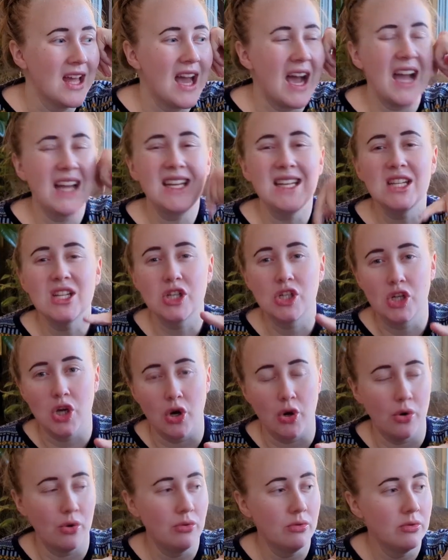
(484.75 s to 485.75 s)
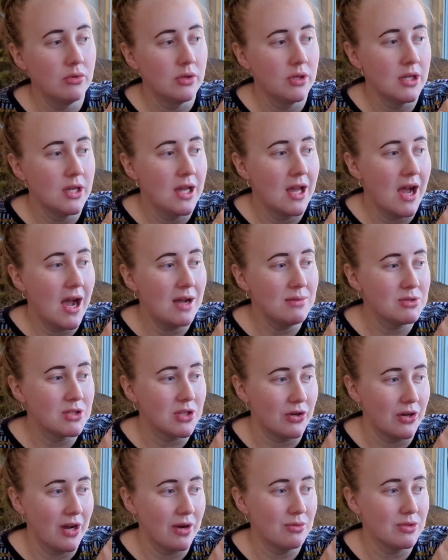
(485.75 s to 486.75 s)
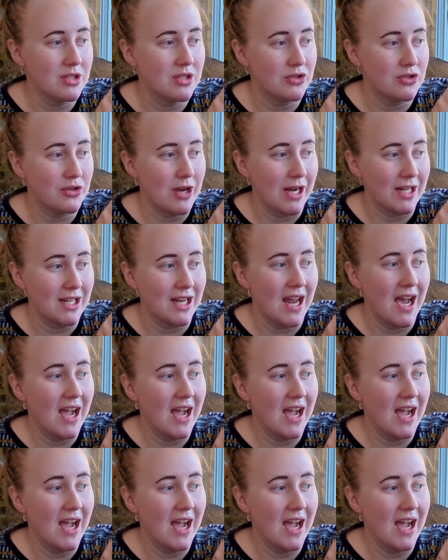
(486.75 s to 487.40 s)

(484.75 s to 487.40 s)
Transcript: I need to go. I'm sorry, I was distracted.